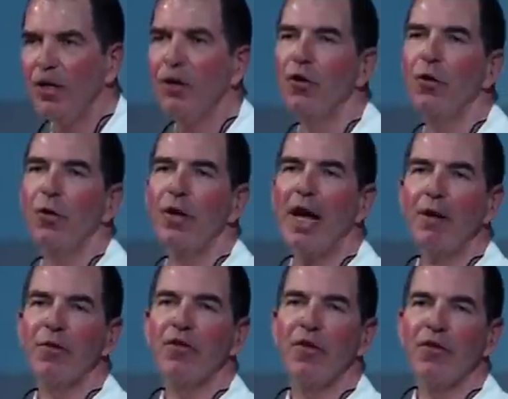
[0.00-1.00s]
you
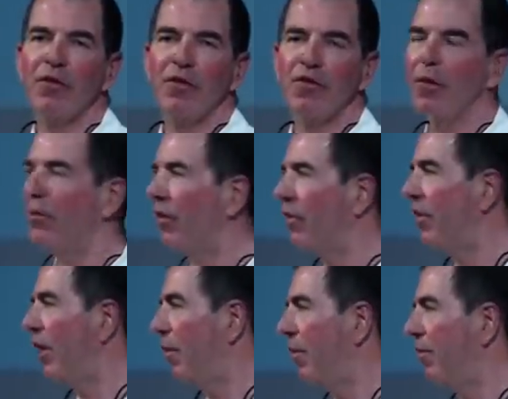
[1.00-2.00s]
create resistance that
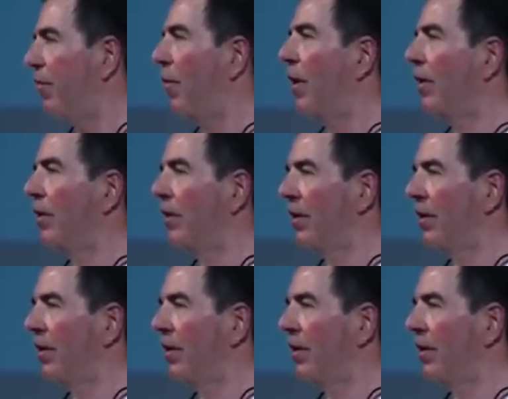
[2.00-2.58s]
wasn't there before.